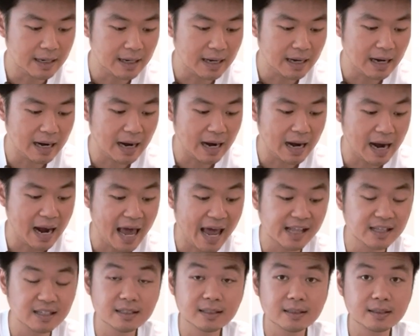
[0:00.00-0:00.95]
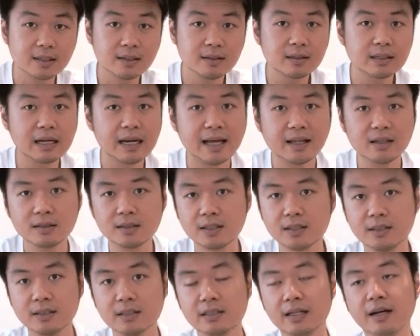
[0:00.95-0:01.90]
Lancet
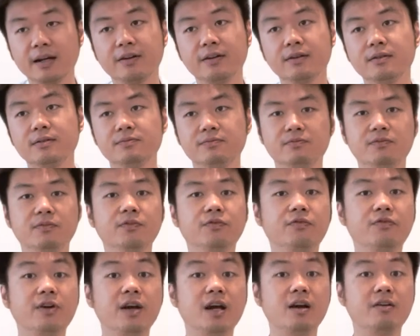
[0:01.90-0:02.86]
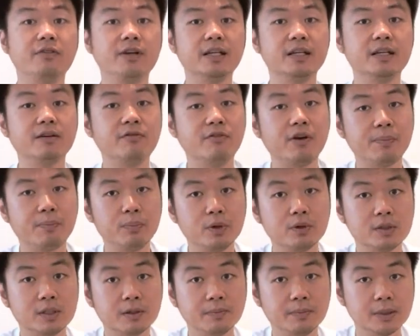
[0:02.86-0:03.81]
is like a very
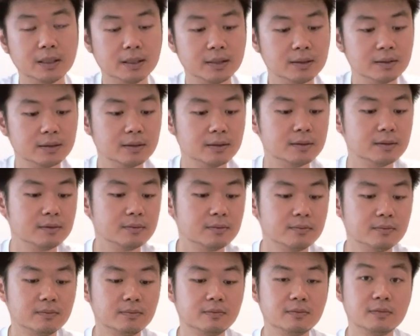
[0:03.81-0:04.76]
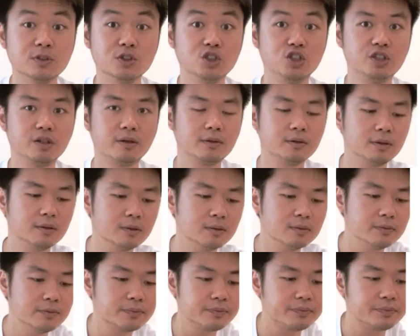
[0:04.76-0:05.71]
reputable
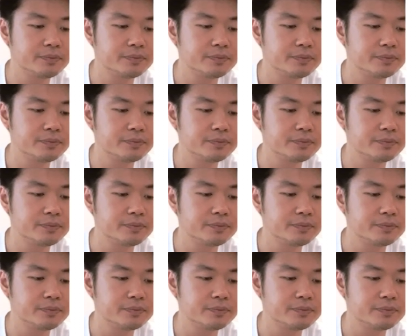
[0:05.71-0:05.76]
journal.